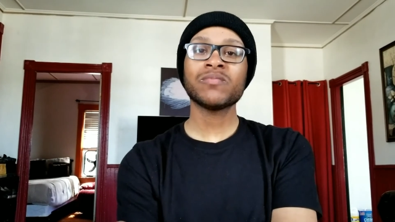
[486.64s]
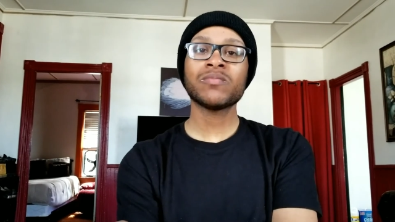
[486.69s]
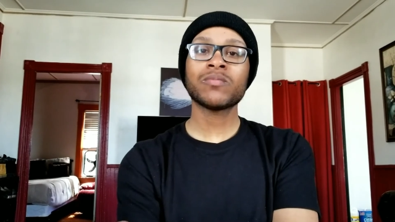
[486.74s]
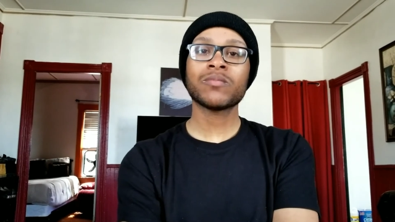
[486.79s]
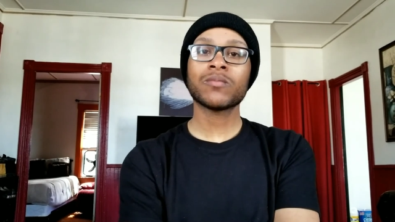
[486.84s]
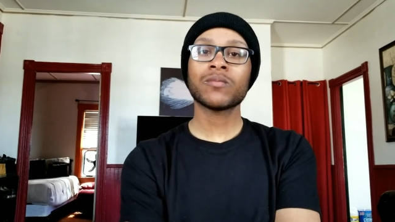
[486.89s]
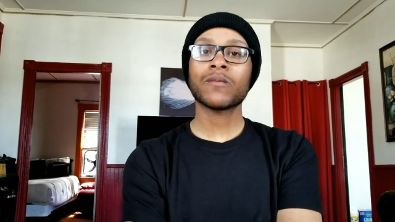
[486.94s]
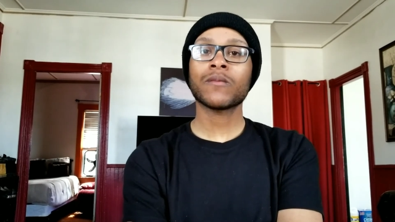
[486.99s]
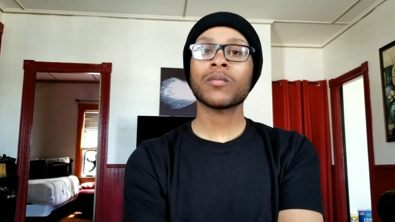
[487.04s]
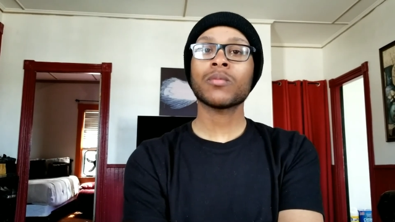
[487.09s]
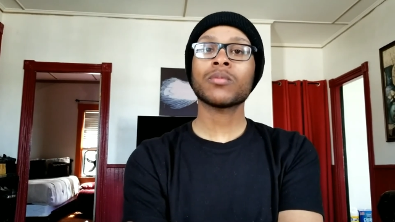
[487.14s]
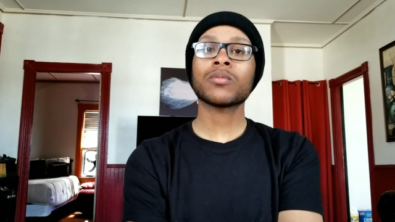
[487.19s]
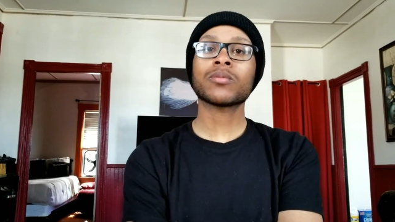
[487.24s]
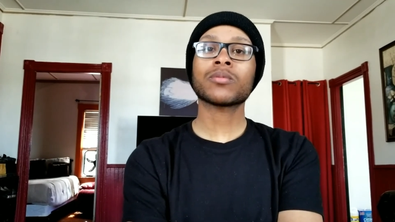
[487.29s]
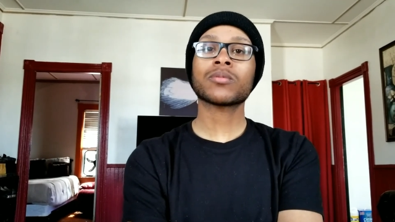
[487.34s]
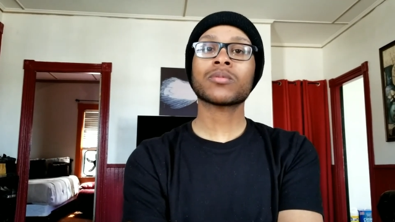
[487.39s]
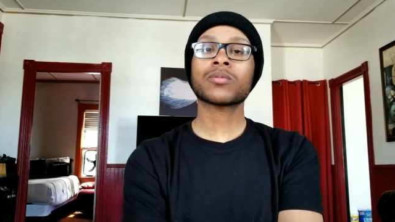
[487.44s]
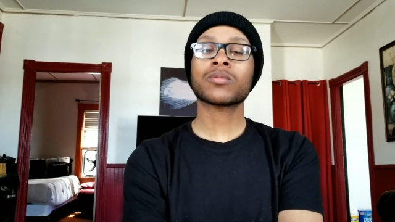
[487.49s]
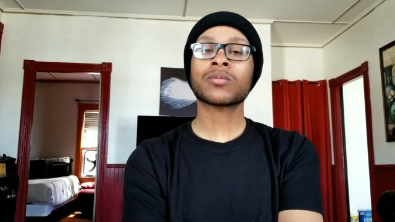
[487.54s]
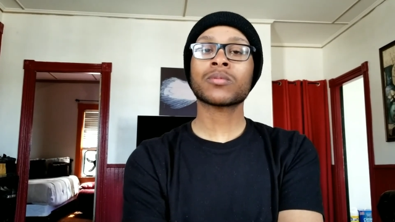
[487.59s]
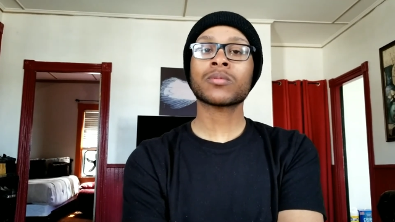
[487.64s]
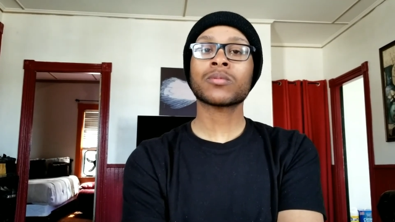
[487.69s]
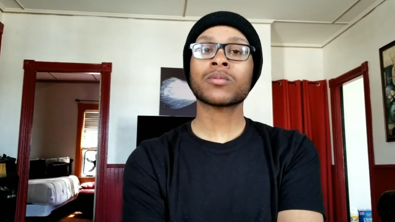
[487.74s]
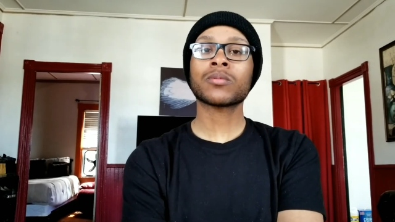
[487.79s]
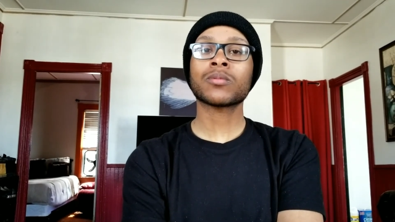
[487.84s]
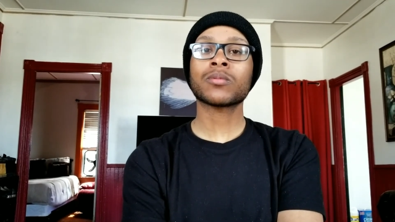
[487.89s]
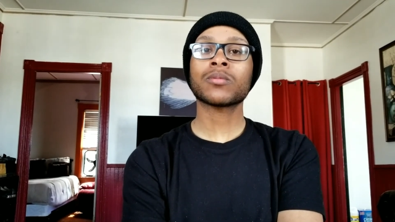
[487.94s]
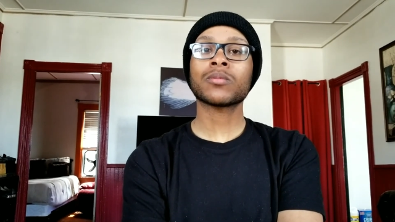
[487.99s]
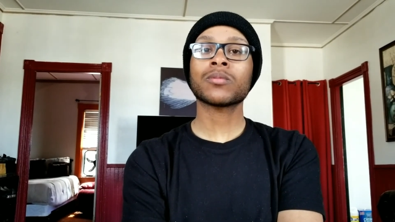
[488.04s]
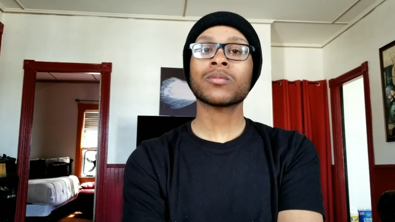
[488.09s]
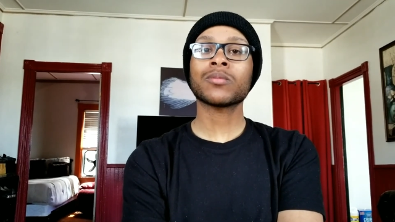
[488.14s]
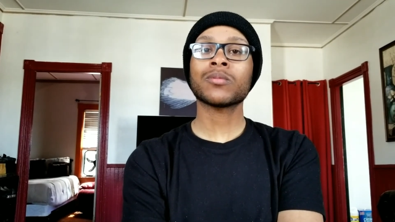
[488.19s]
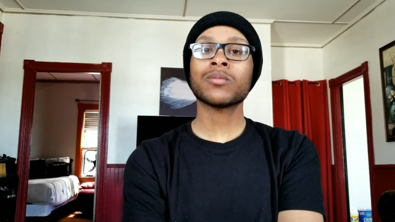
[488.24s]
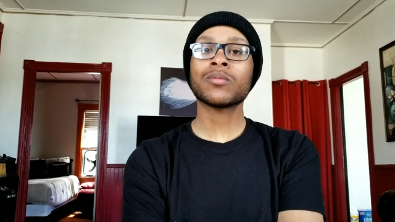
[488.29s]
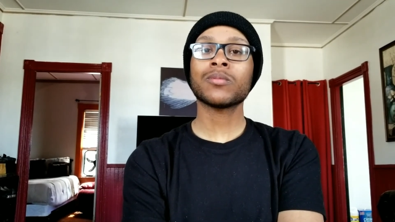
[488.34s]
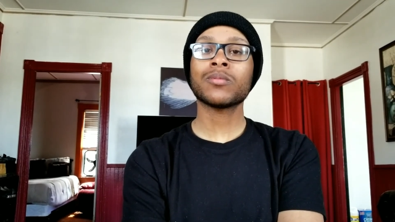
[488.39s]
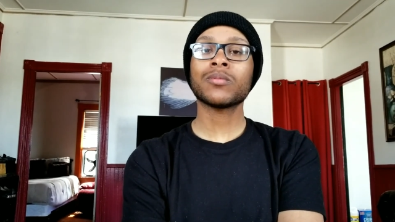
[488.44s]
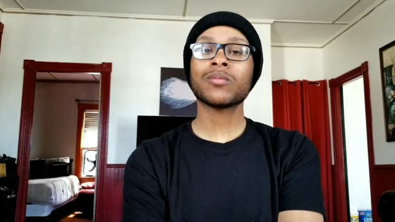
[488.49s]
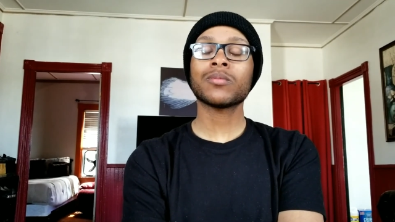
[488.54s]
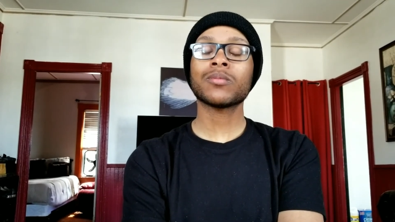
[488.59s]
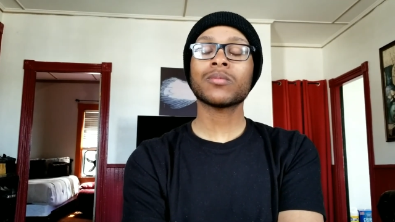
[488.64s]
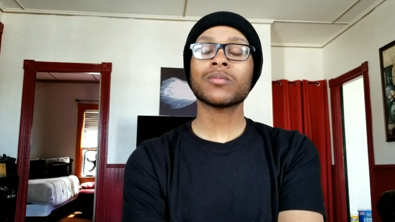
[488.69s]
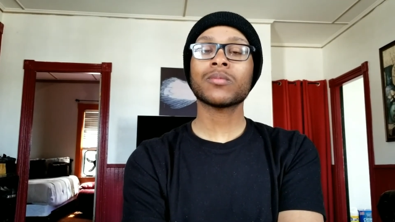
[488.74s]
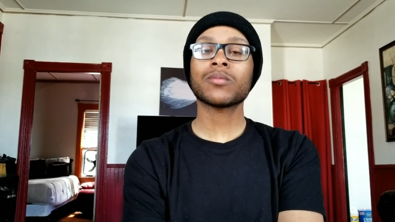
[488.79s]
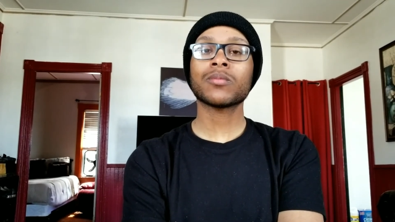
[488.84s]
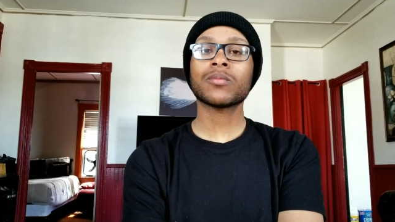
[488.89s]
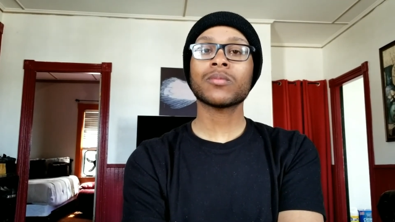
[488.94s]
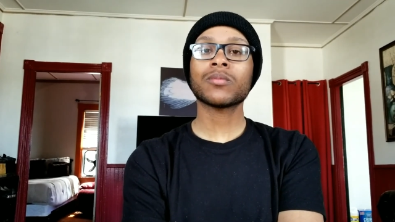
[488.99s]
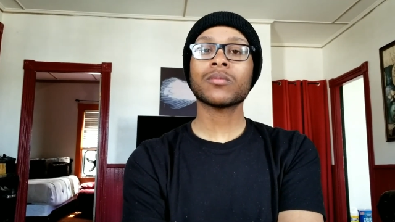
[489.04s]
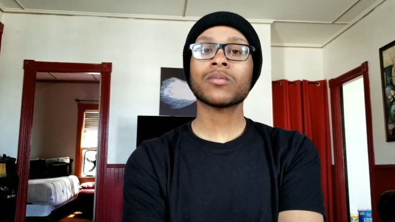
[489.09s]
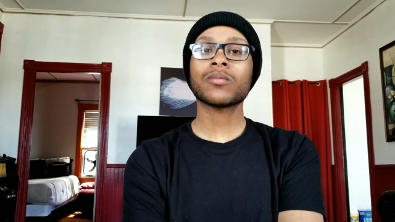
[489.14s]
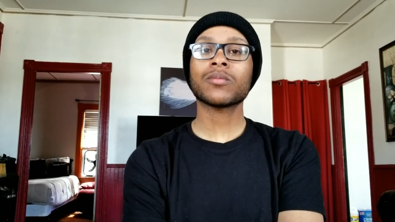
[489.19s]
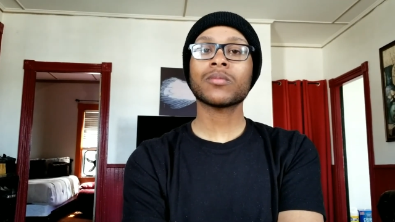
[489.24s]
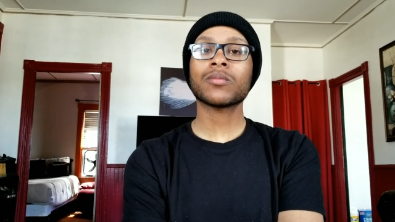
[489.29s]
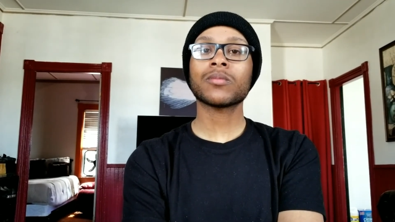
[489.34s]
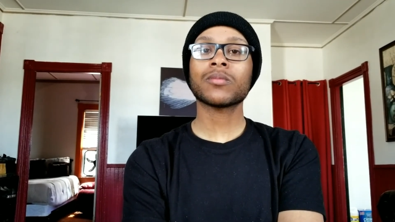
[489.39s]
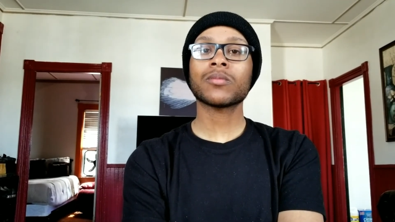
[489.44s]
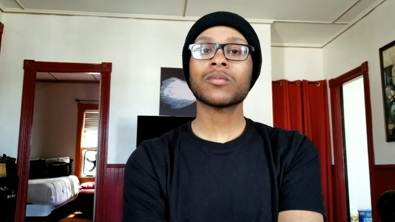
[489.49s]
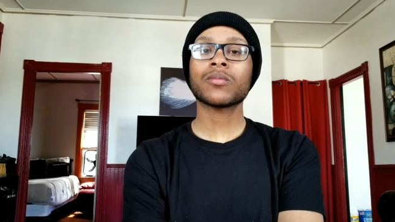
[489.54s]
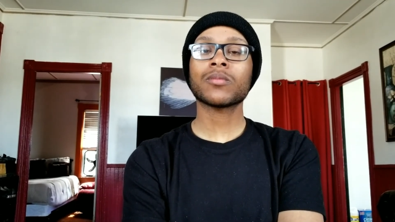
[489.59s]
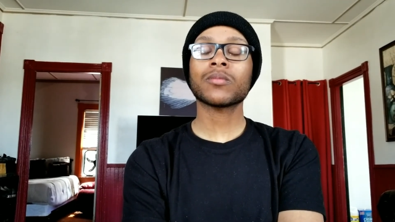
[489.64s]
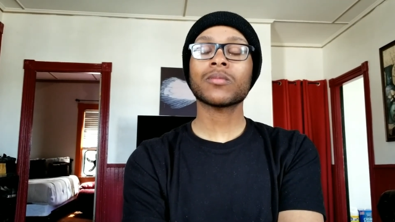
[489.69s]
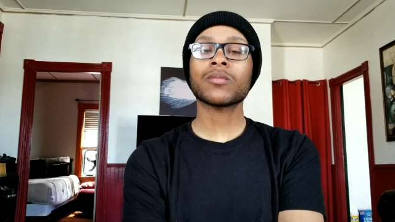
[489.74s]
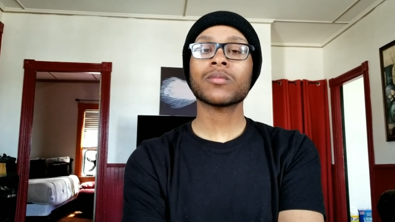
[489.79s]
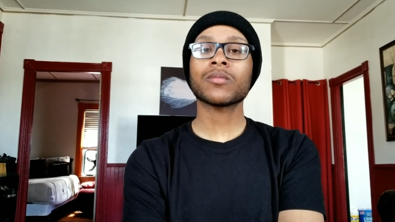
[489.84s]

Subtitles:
No one is speaking in this clip.